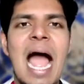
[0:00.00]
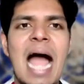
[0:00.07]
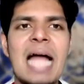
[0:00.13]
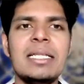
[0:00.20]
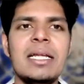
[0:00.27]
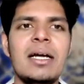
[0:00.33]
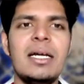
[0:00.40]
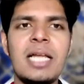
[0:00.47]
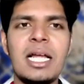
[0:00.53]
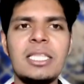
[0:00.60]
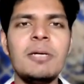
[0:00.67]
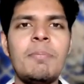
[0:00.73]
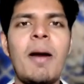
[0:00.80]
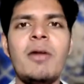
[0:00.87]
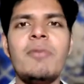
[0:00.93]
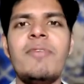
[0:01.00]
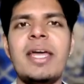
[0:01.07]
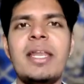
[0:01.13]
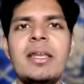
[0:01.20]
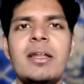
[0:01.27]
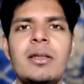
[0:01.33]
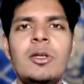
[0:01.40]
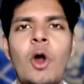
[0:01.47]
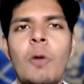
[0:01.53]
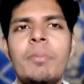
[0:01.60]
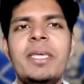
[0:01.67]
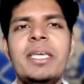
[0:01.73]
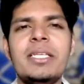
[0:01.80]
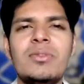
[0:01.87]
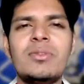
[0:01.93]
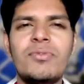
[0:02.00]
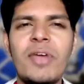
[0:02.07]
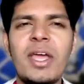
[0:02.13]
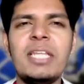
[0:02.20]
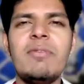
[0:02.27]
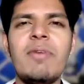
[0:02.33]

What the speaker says: And another part where lobbying is very,